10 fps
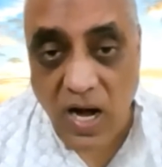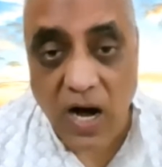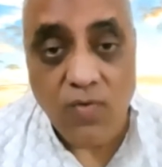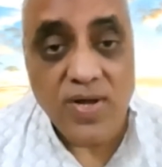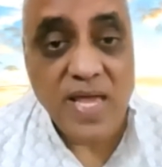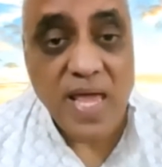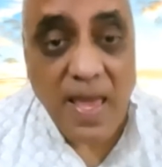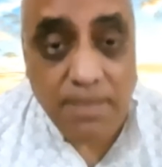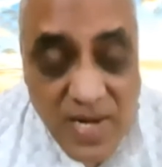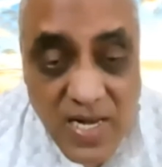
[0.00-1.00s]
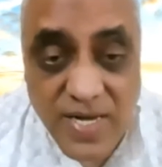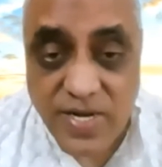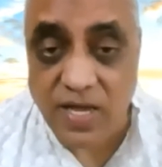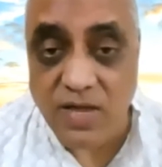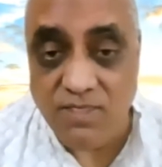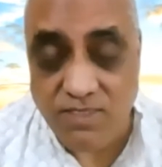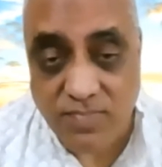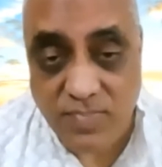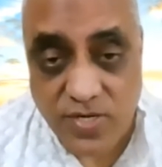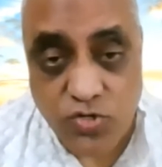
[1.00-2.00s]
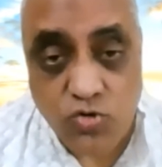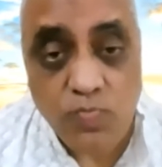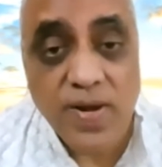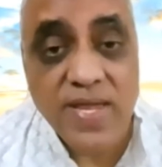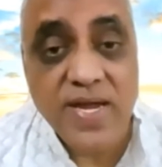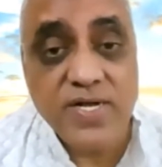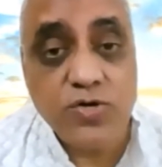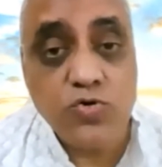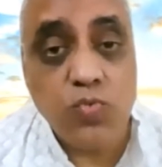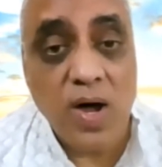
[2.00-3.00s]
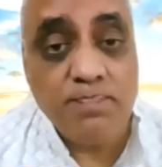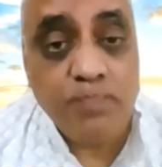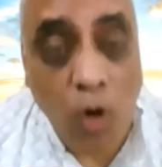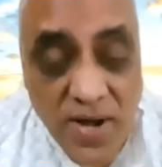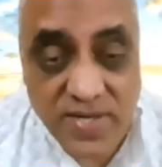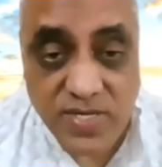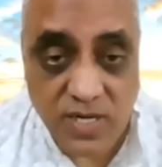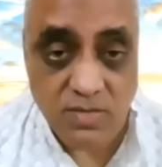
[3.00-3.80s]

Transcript: Our ability to bring it to one point